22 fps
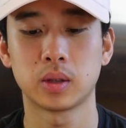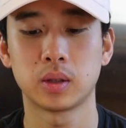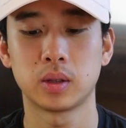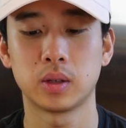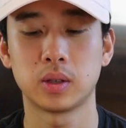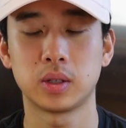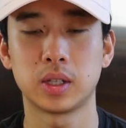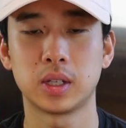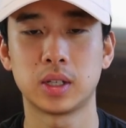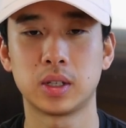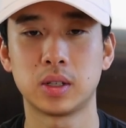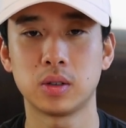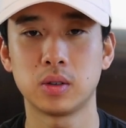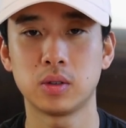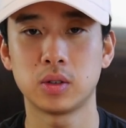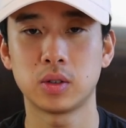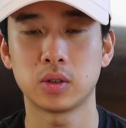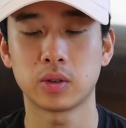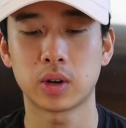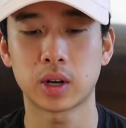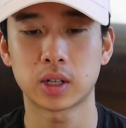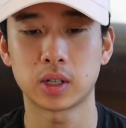there's this new
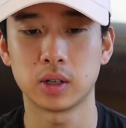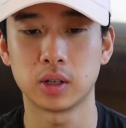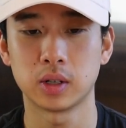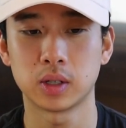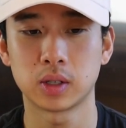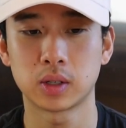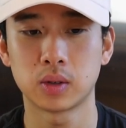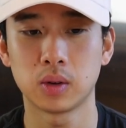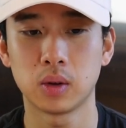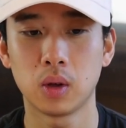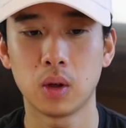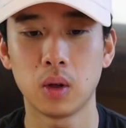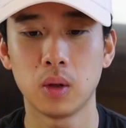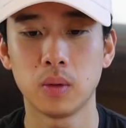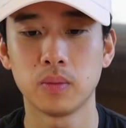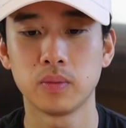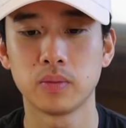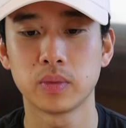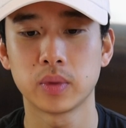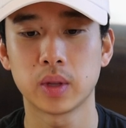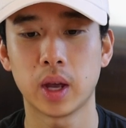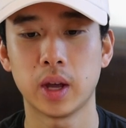director in
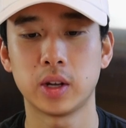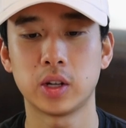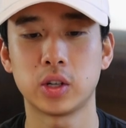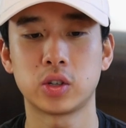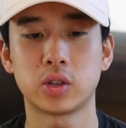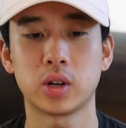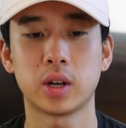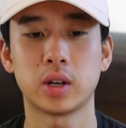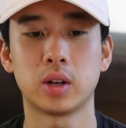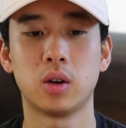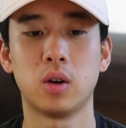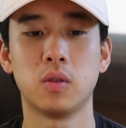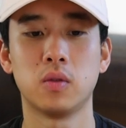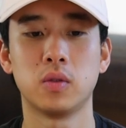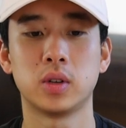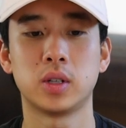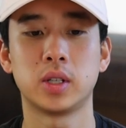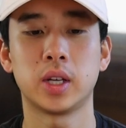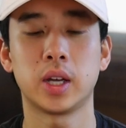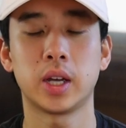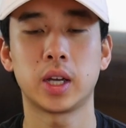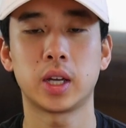school, and he's trying to
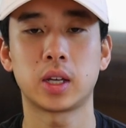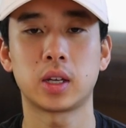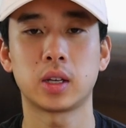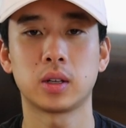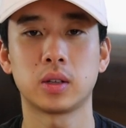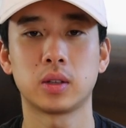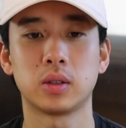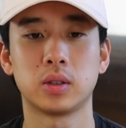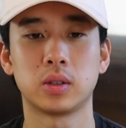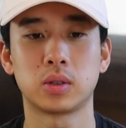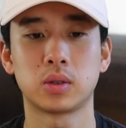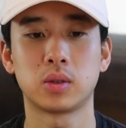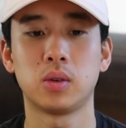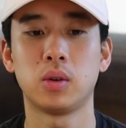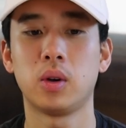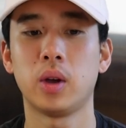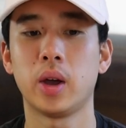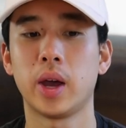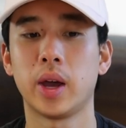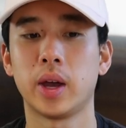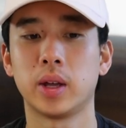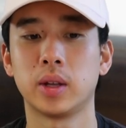overtake the
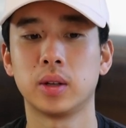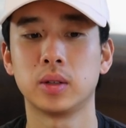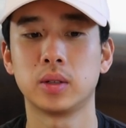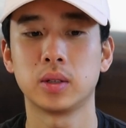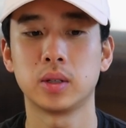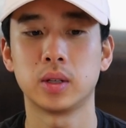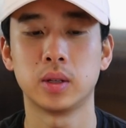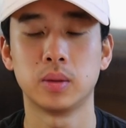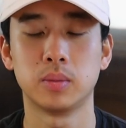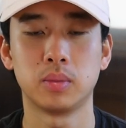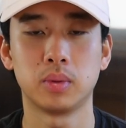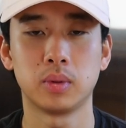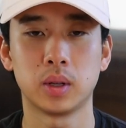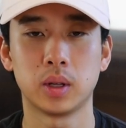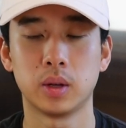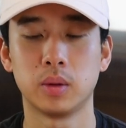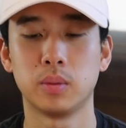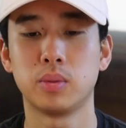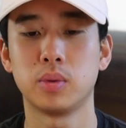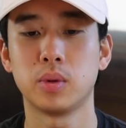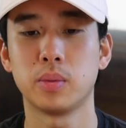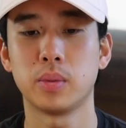school and
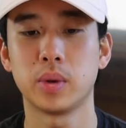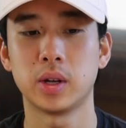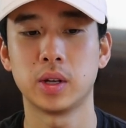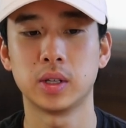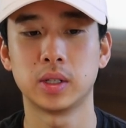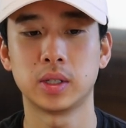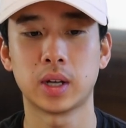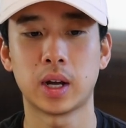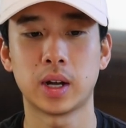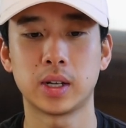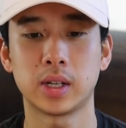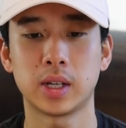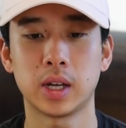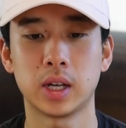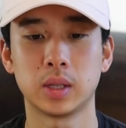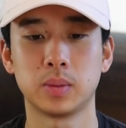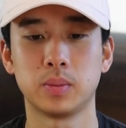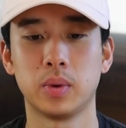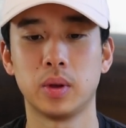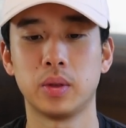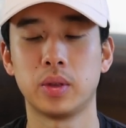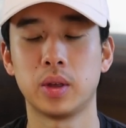implement his
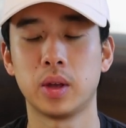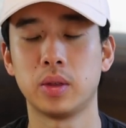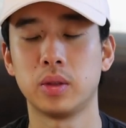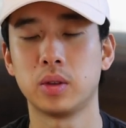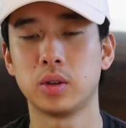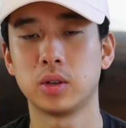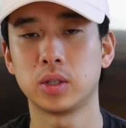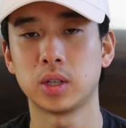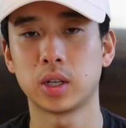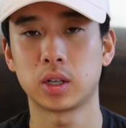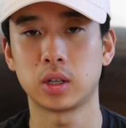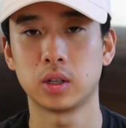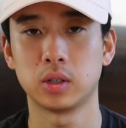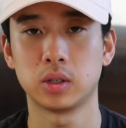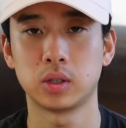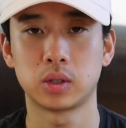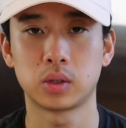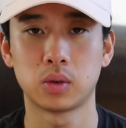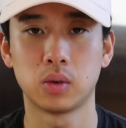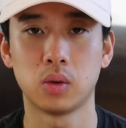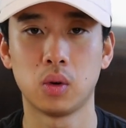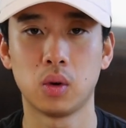ideas. But then there's like a
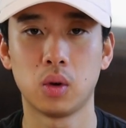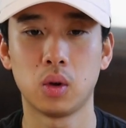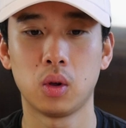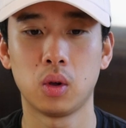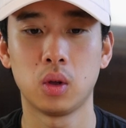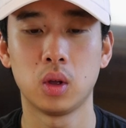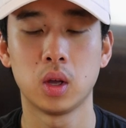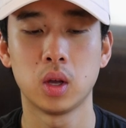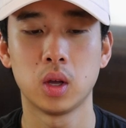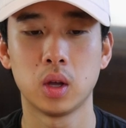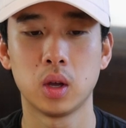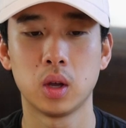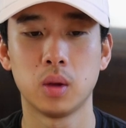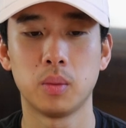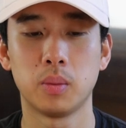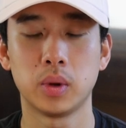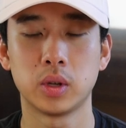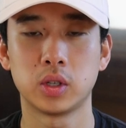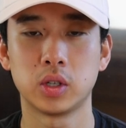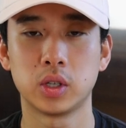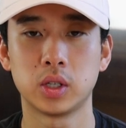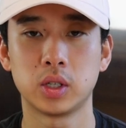
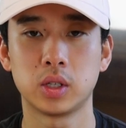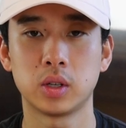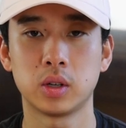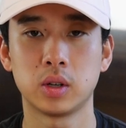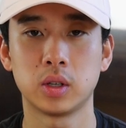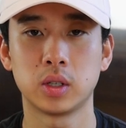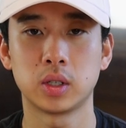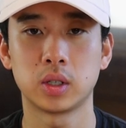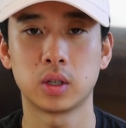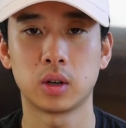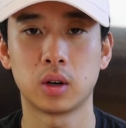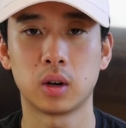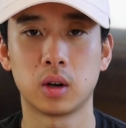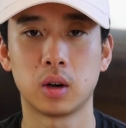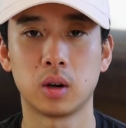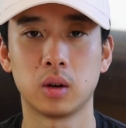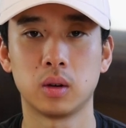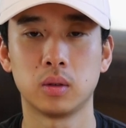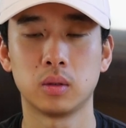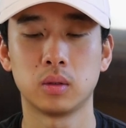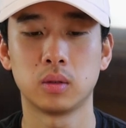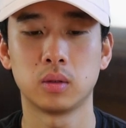bunch of students
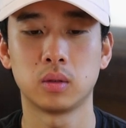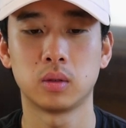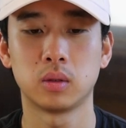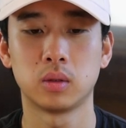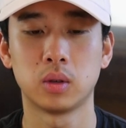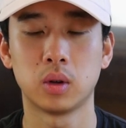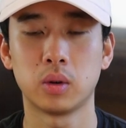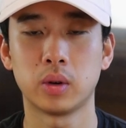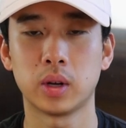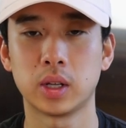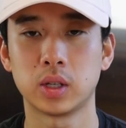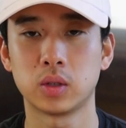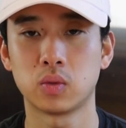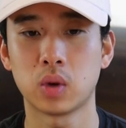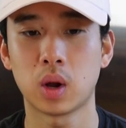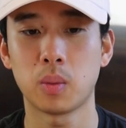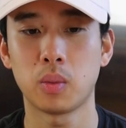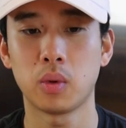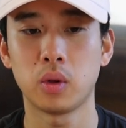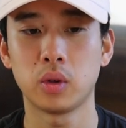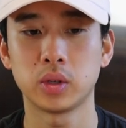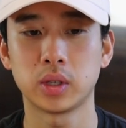are known as
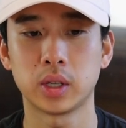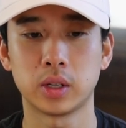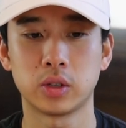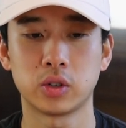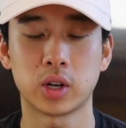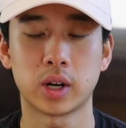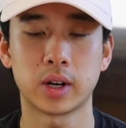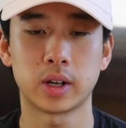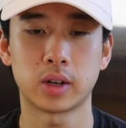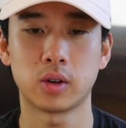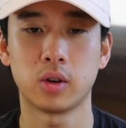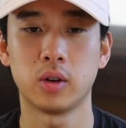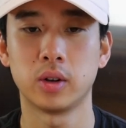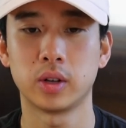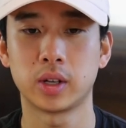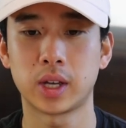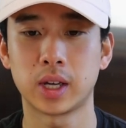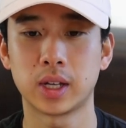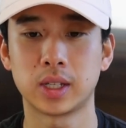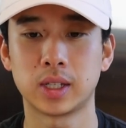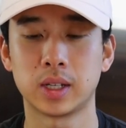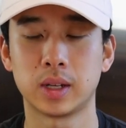rebels and trying to go
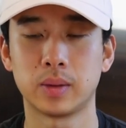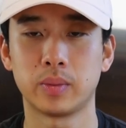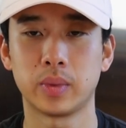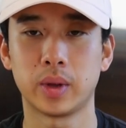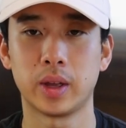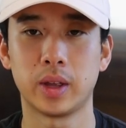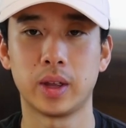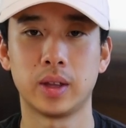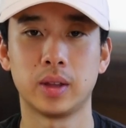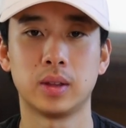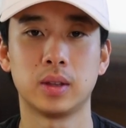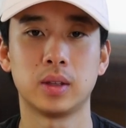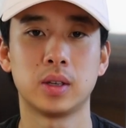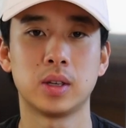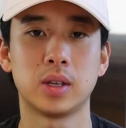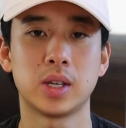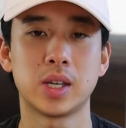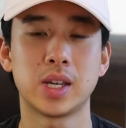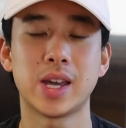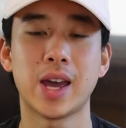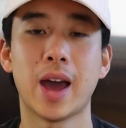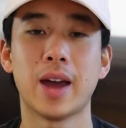against him, and
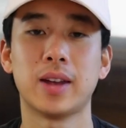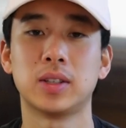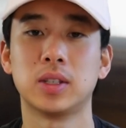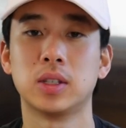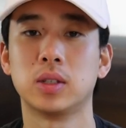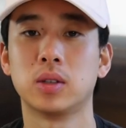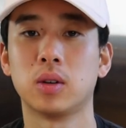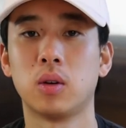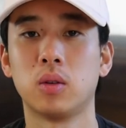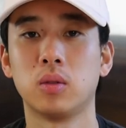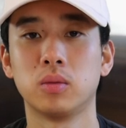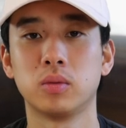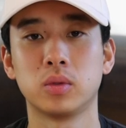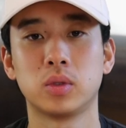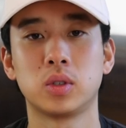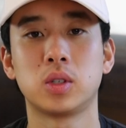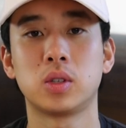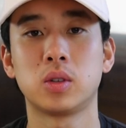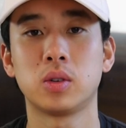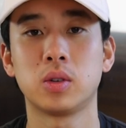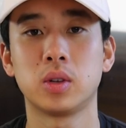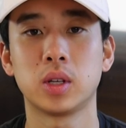he has his own
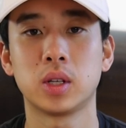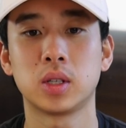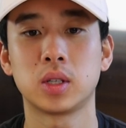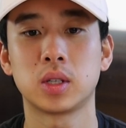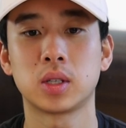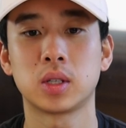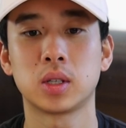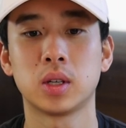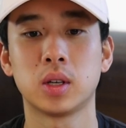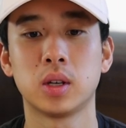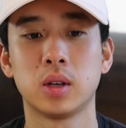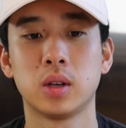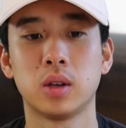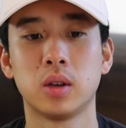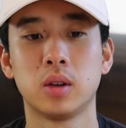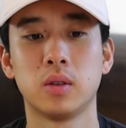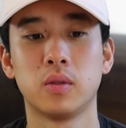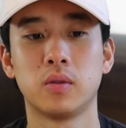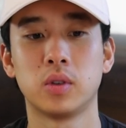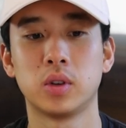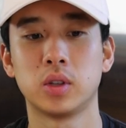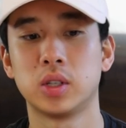students
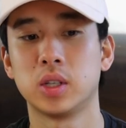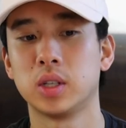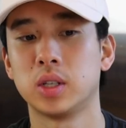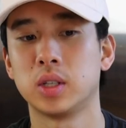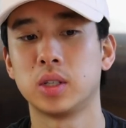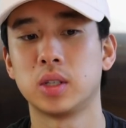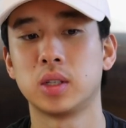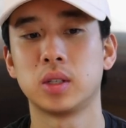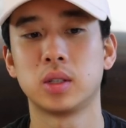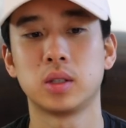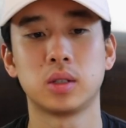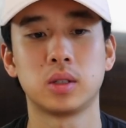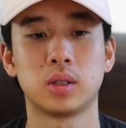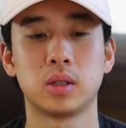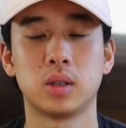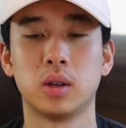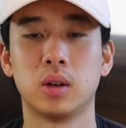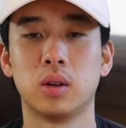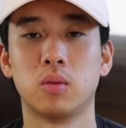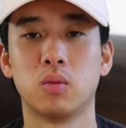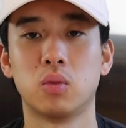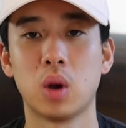versus
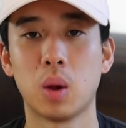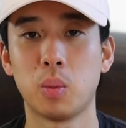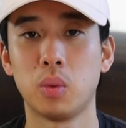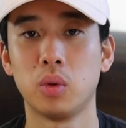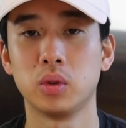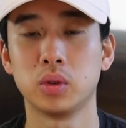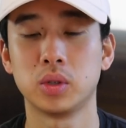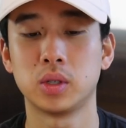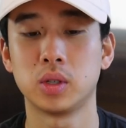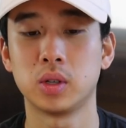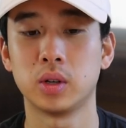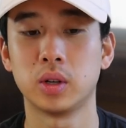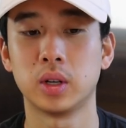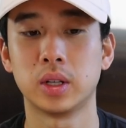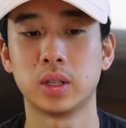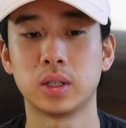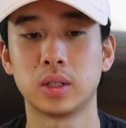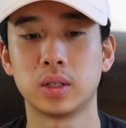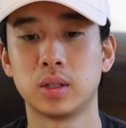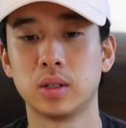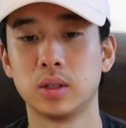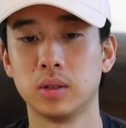the rebel
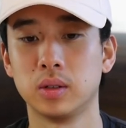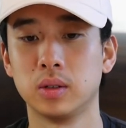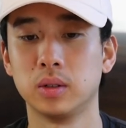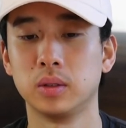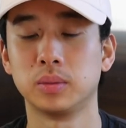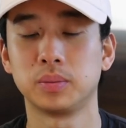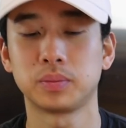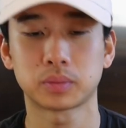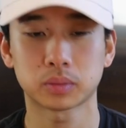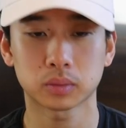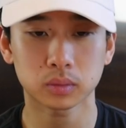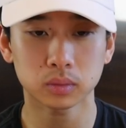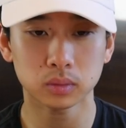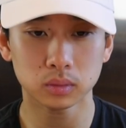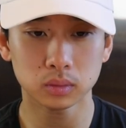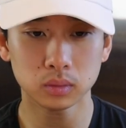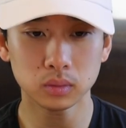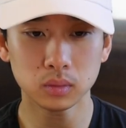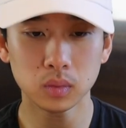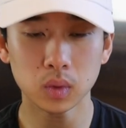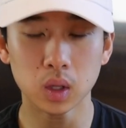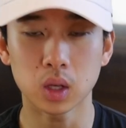students to
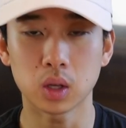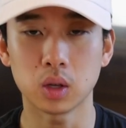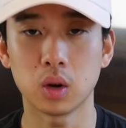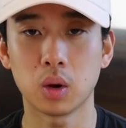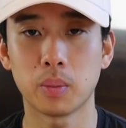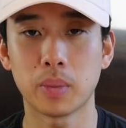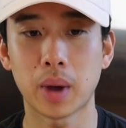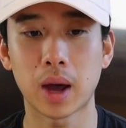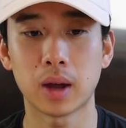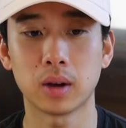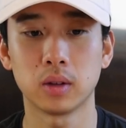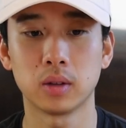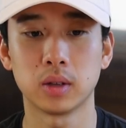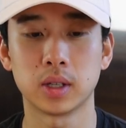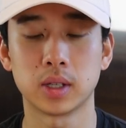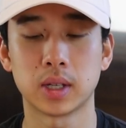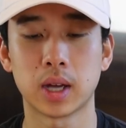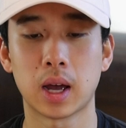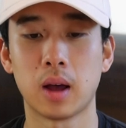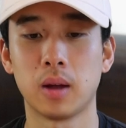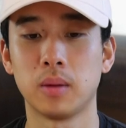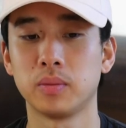battle
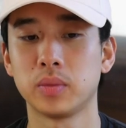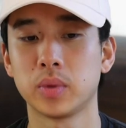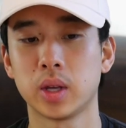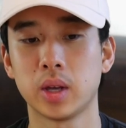this out.